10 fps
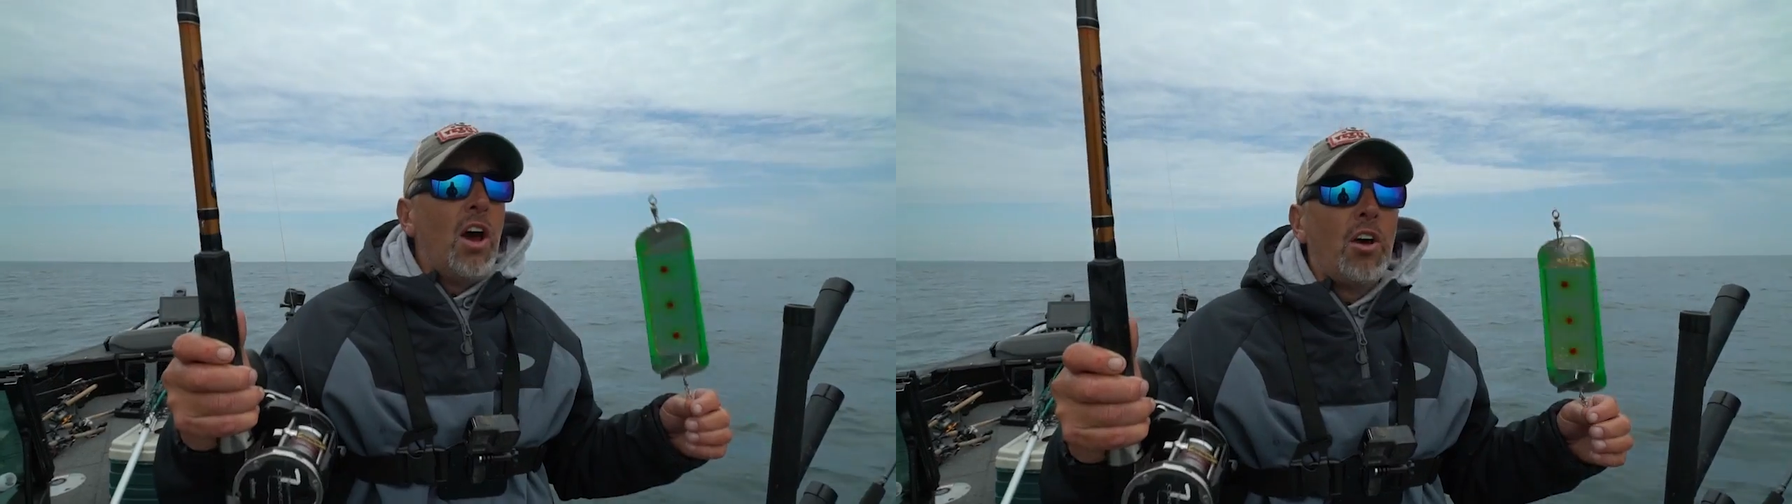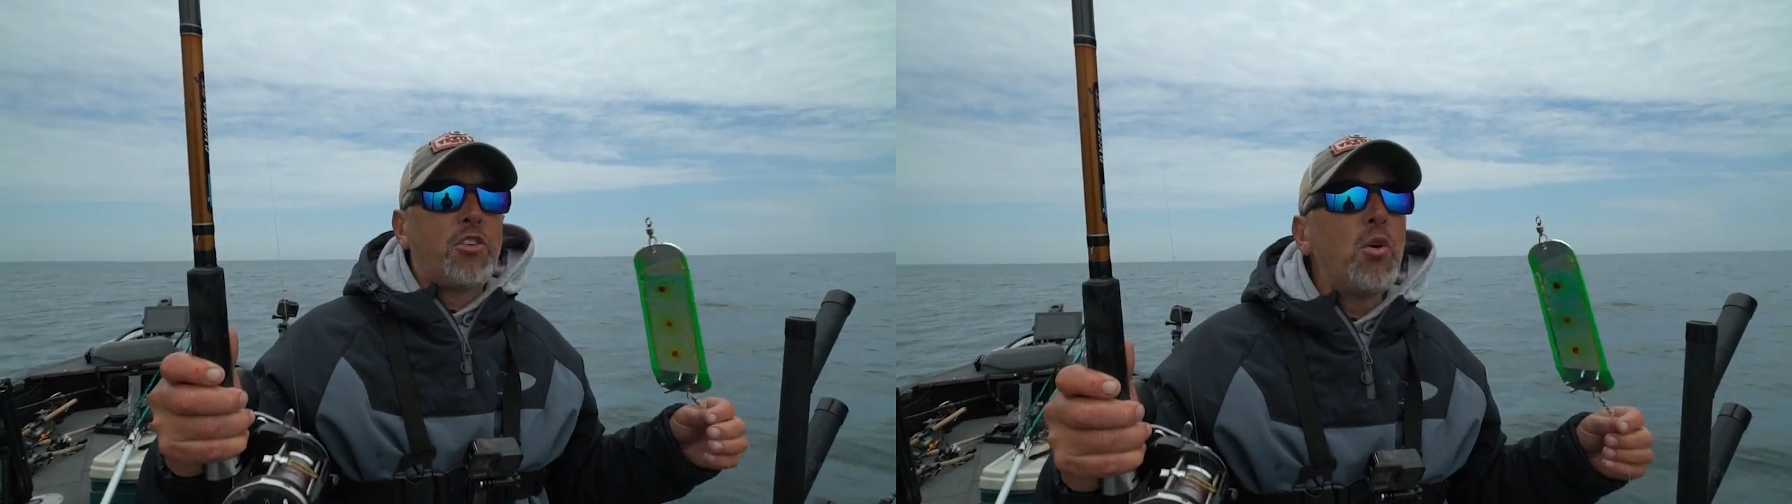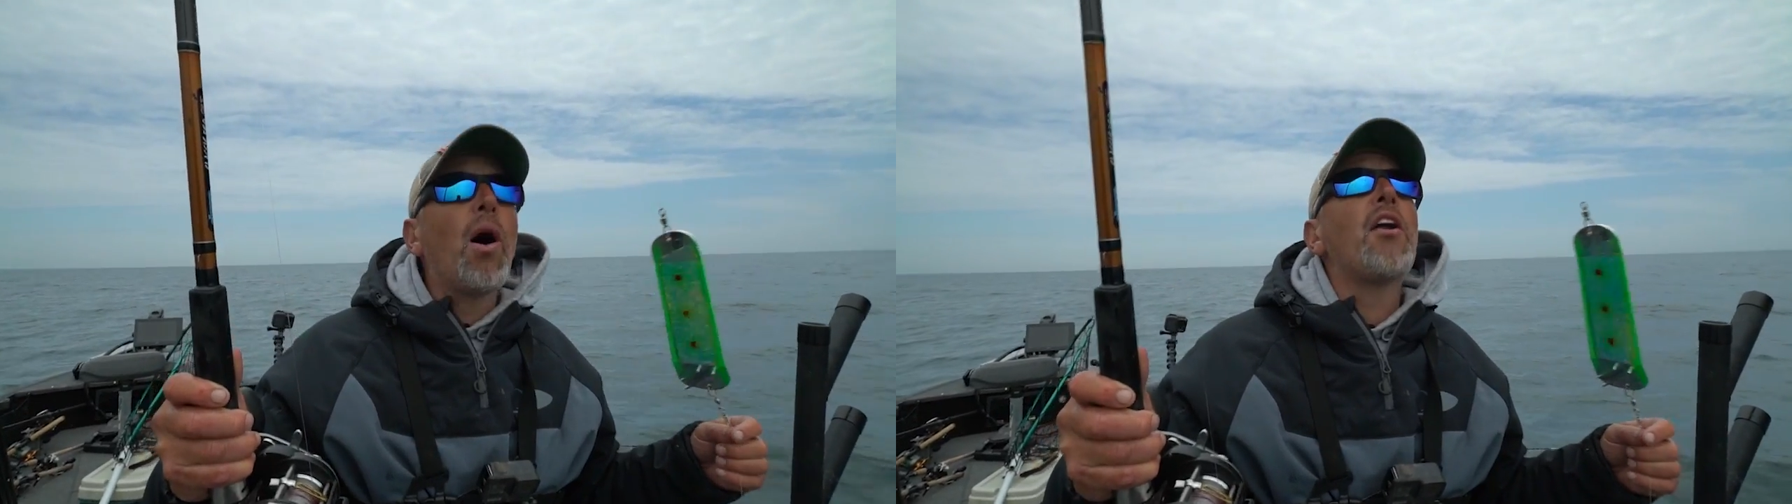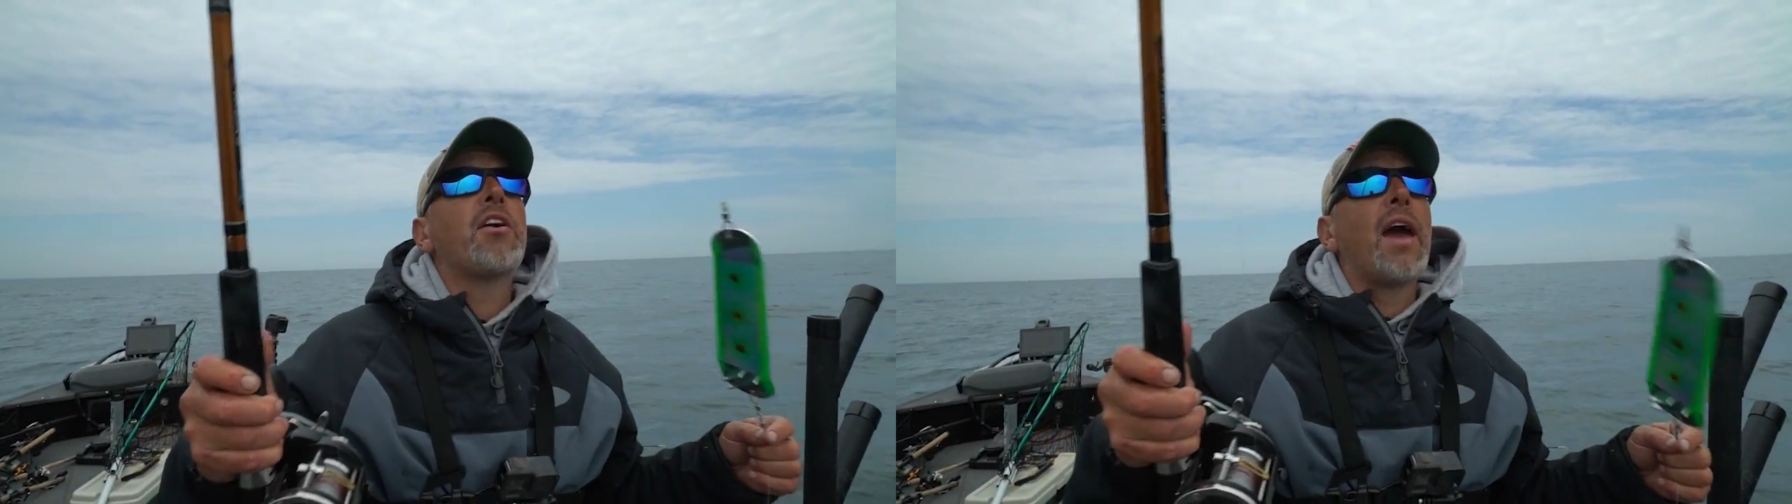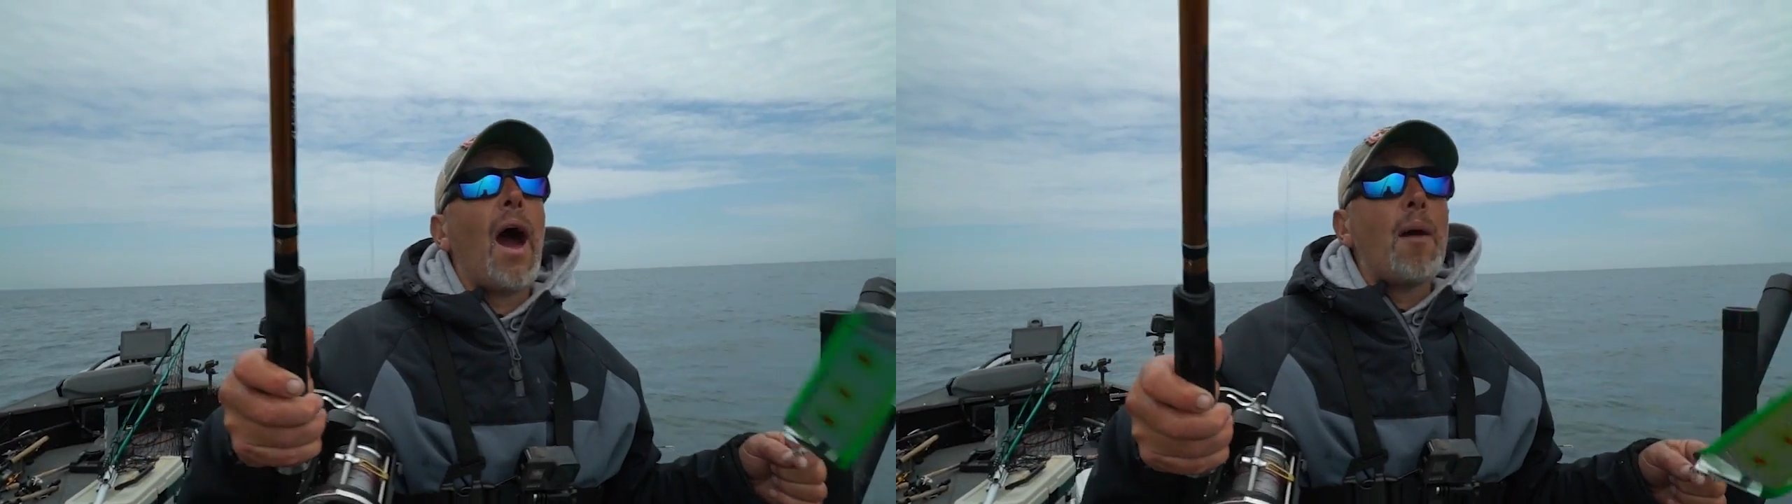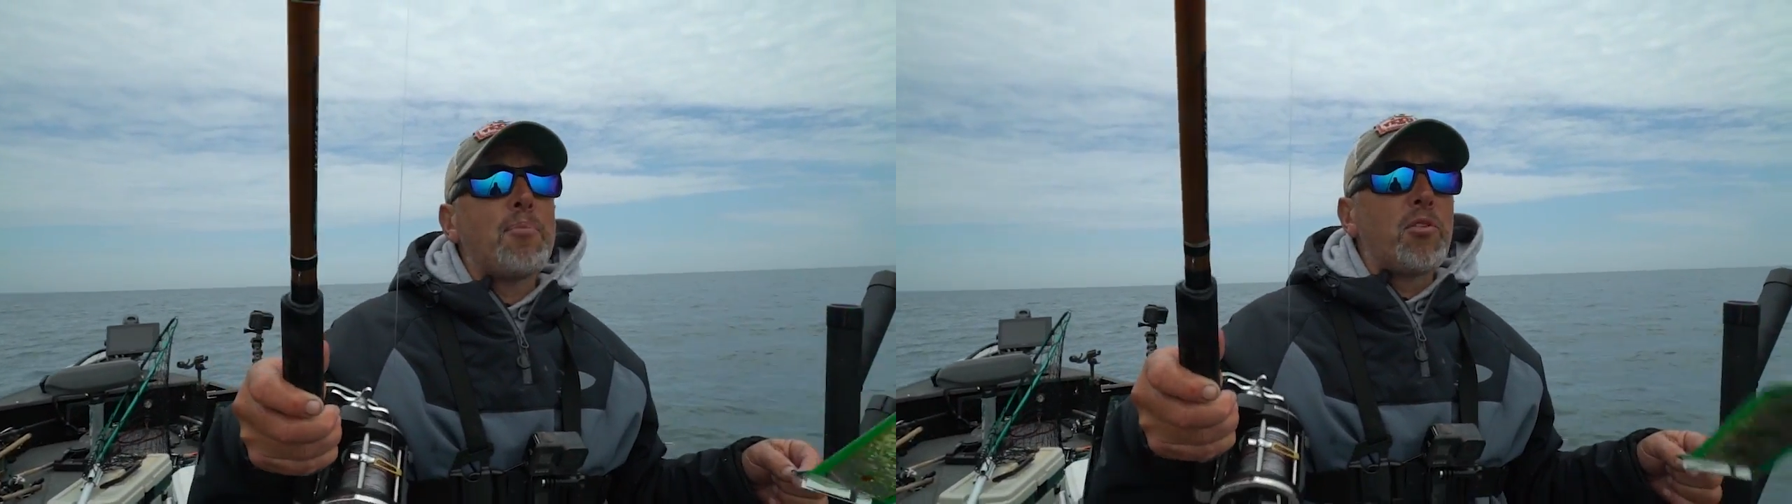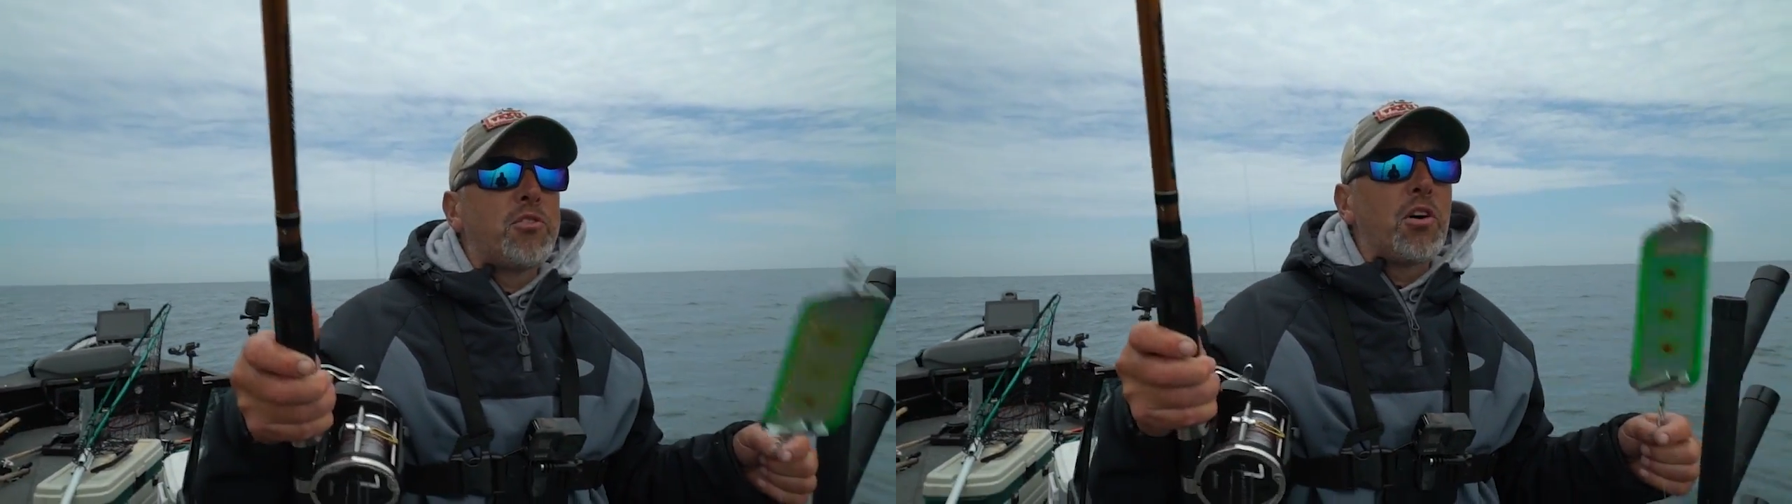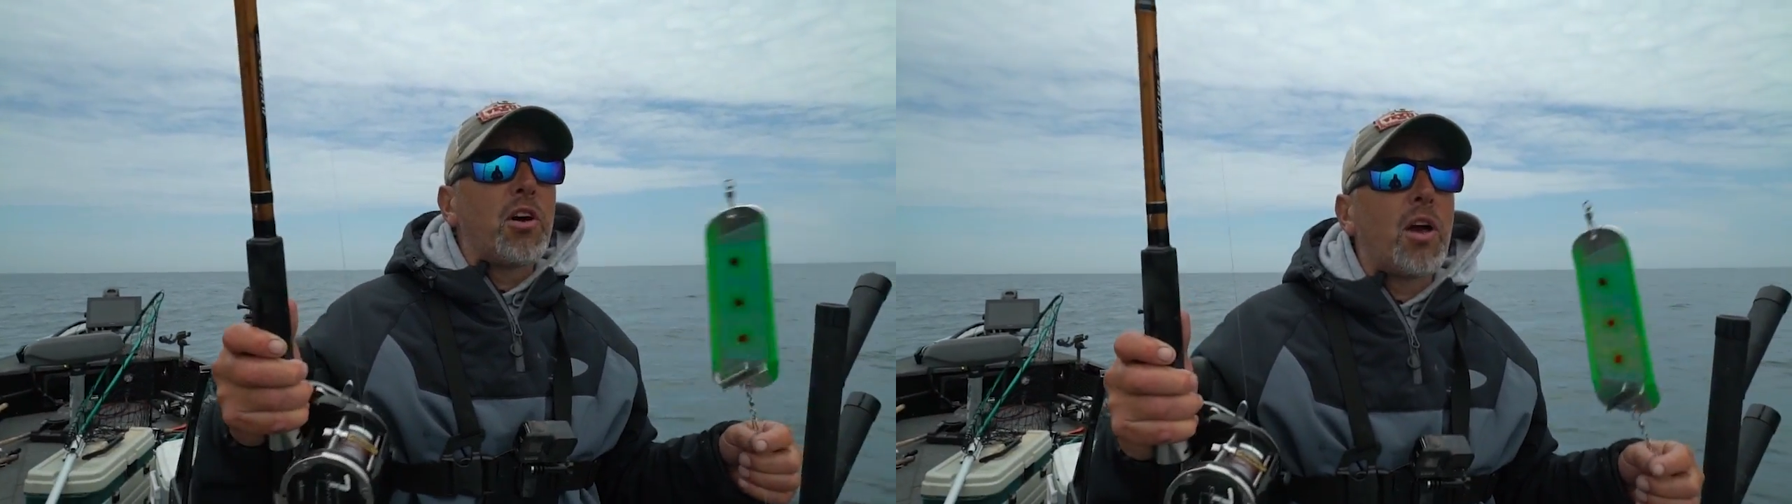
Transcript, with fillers: A 200 copper took